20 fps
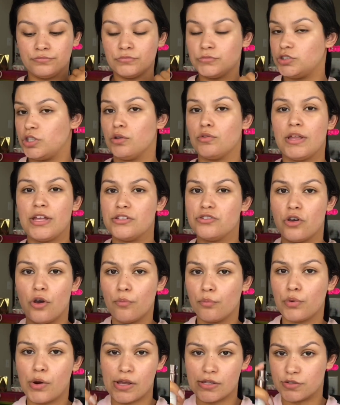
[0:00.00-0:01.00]
so like
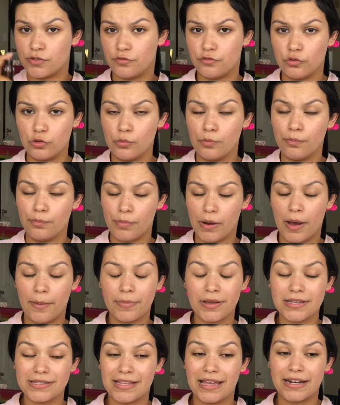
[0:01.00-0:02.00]
don't press a full
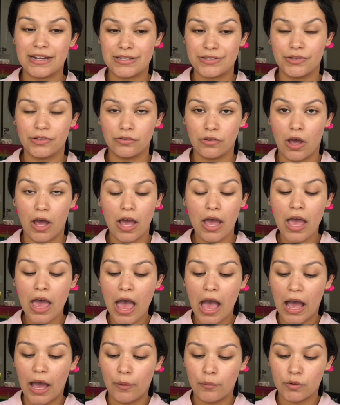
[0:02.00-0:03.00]
pump because that is a lot.
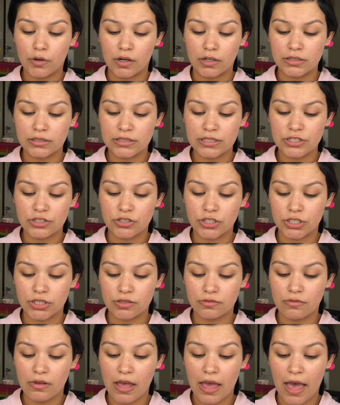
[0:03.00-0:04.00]
I would honestly
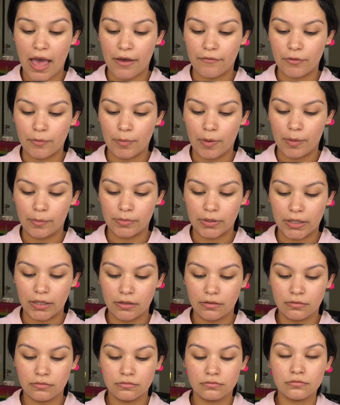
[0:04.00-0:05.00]
just half a pump, like,